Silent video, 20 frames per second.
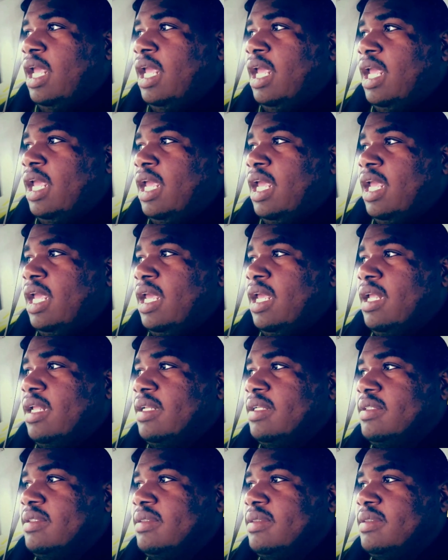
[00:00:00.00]

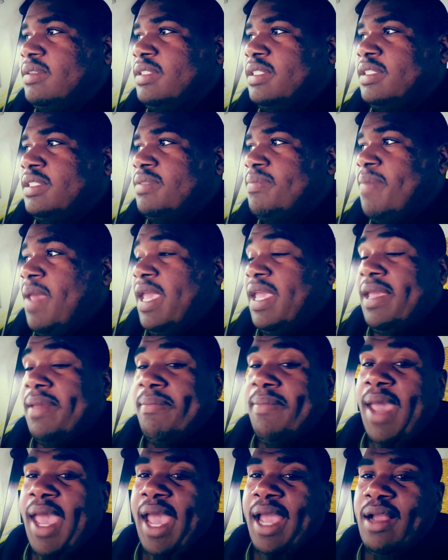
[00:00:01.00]
and just
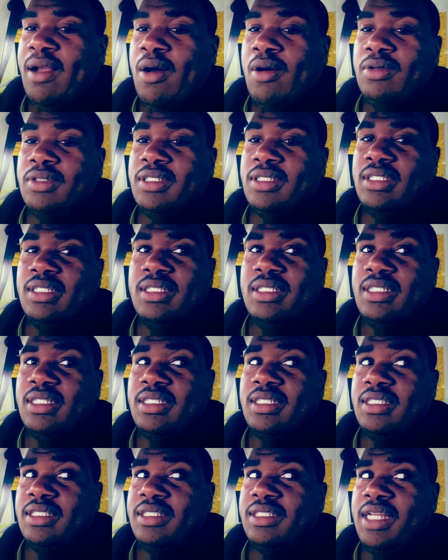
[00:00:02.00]
making bad coaching
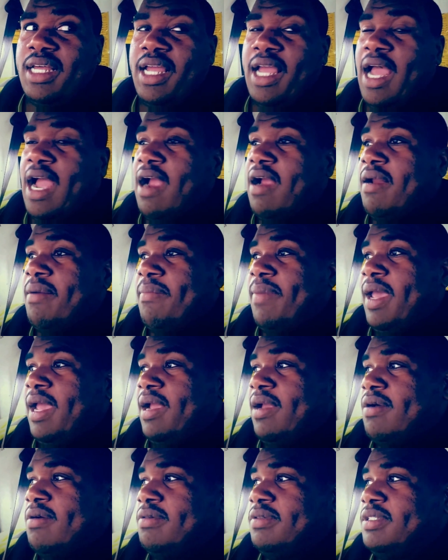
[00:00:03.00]
decisions, like hiring
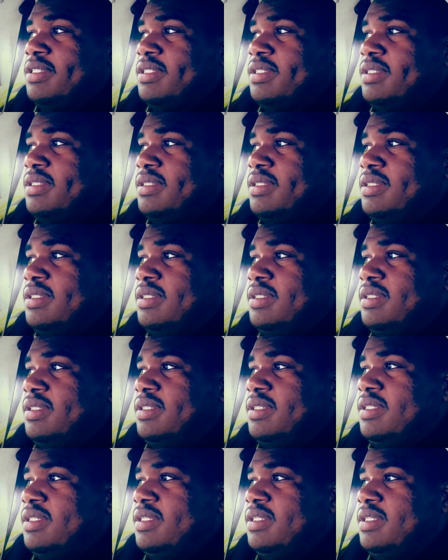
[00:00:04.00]
bad coaches.
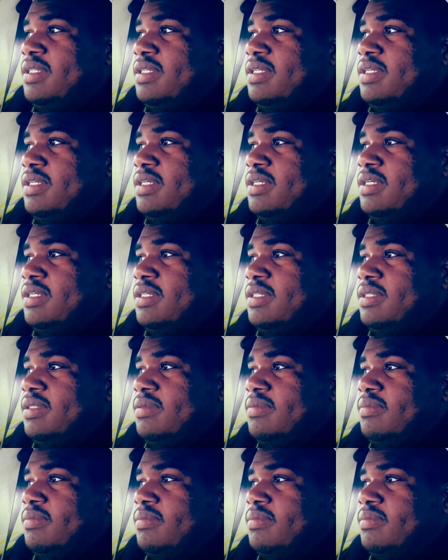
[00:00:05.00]

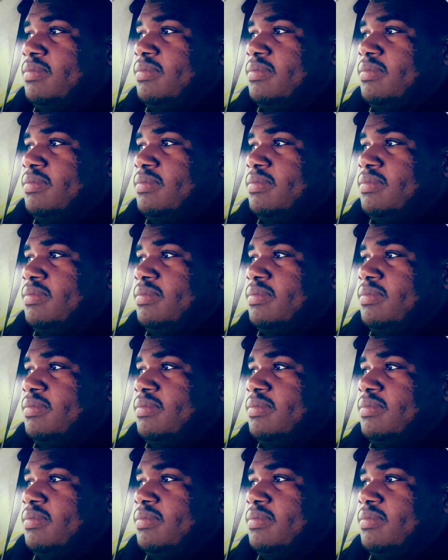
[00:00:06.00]
Um,